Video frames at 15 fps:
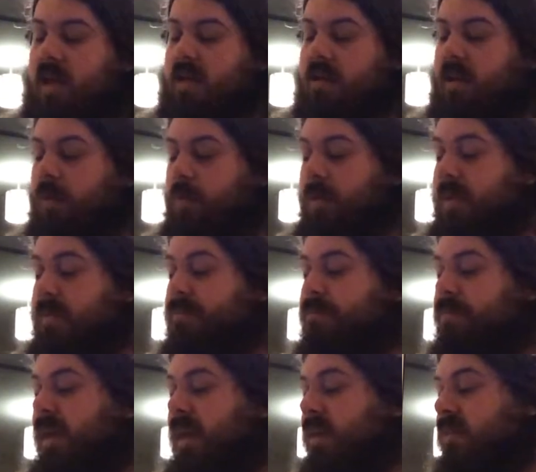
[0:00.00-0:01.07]
It'll be
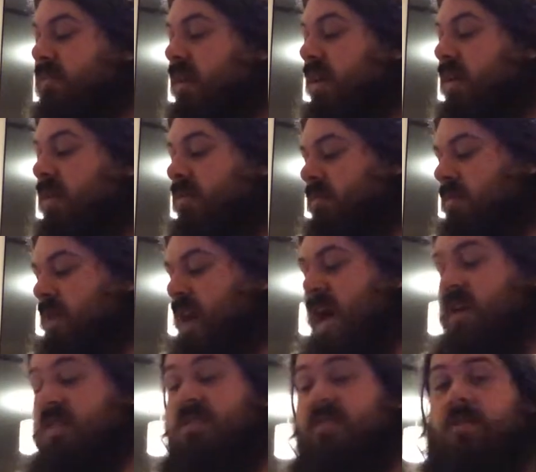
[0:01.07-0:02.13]
being done
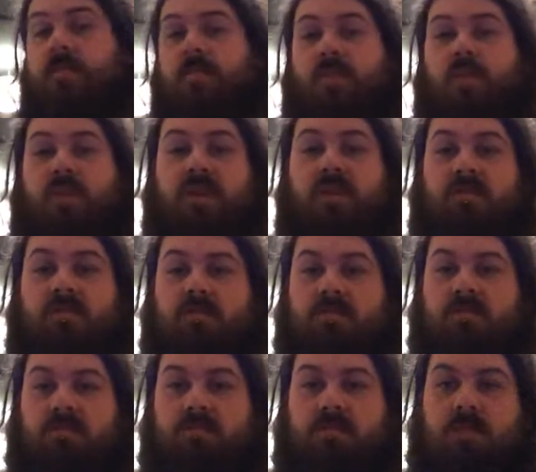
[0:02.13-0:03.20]
at some point
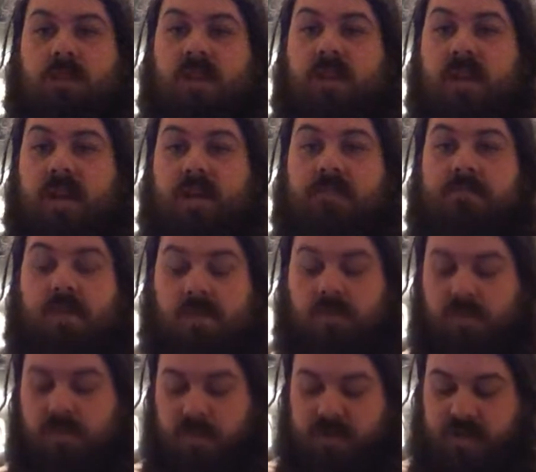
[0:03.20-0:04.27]
in the next
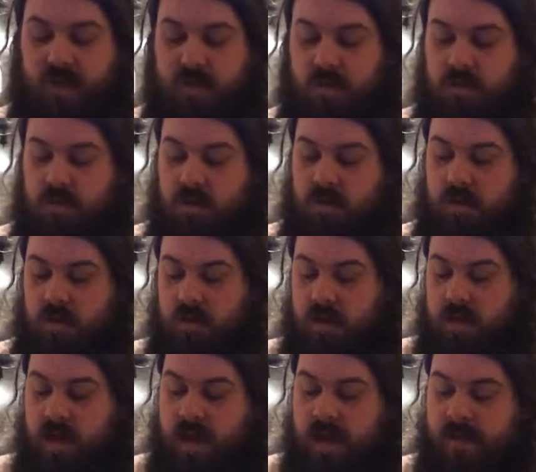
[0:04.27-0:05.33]
month or so.
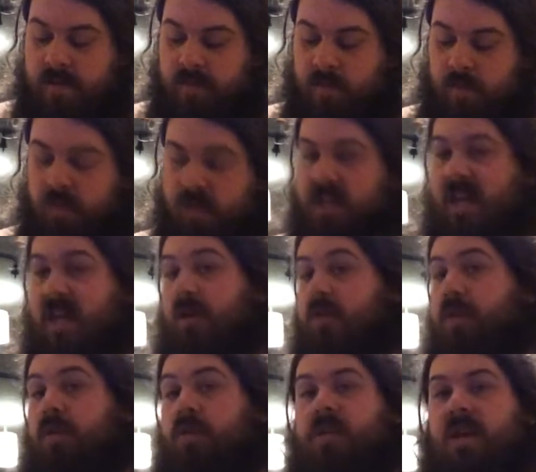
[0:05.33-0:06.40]
We'll see how
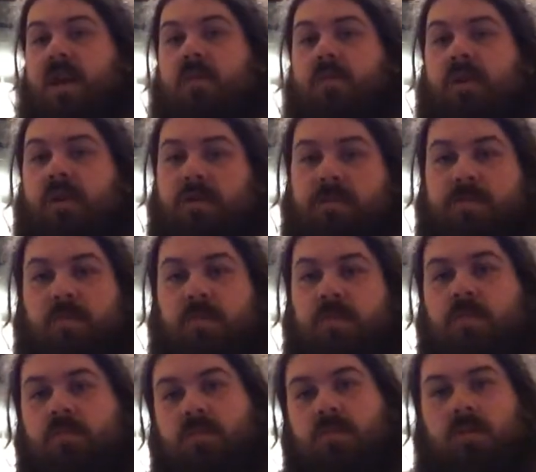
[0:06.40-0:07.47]
usable.
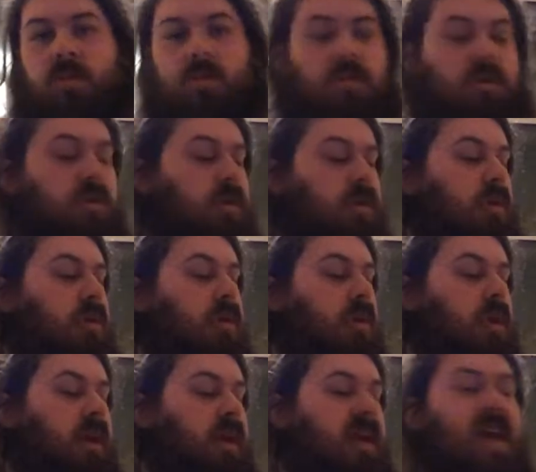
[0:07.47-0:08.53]

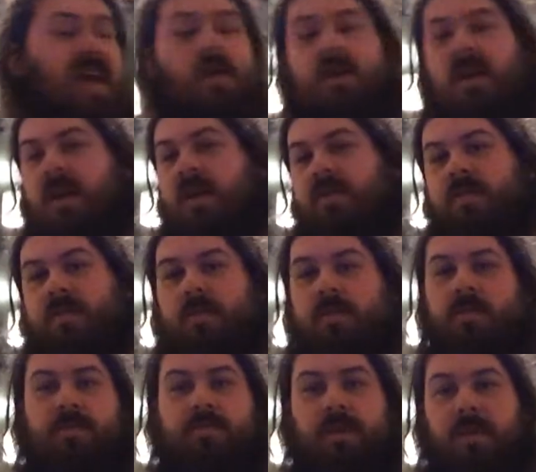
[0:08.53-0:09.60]
Like, yeah, okay,
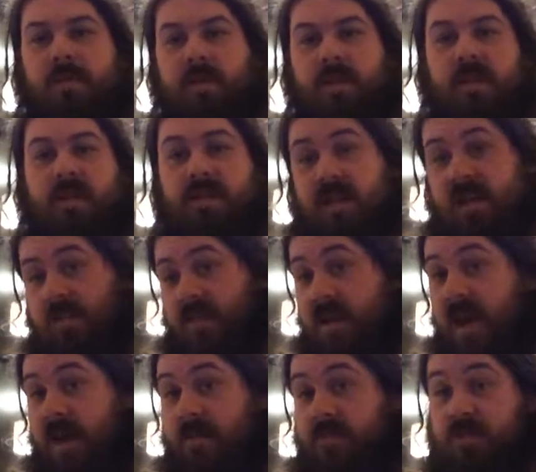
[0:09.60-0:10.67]
people are gonna say that
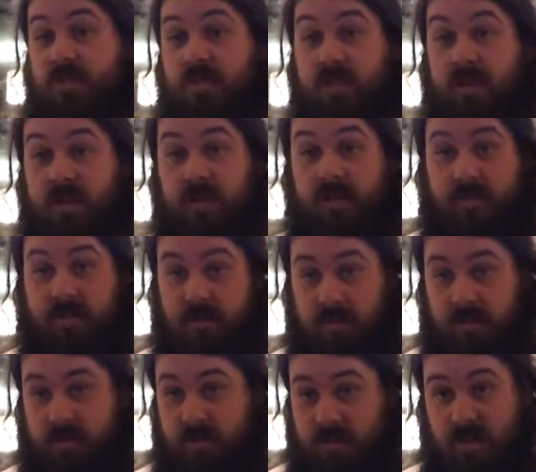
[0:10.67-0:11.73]
amp's not gonna.
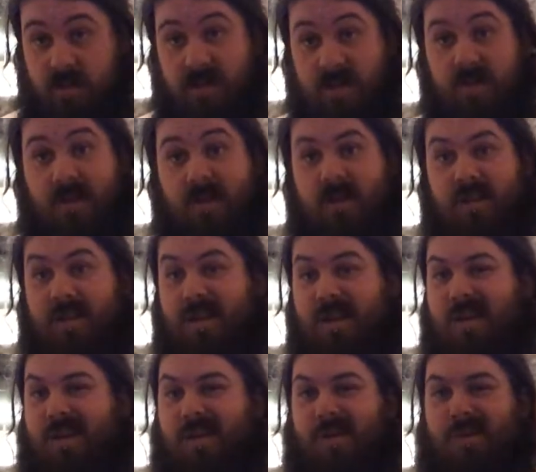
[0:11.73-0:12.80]

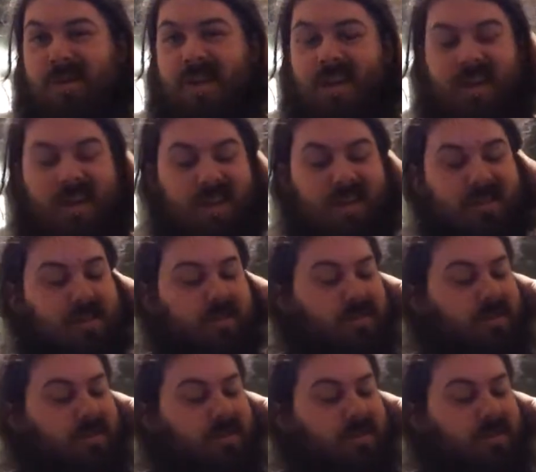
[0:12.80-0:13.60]
You're not gonna hear those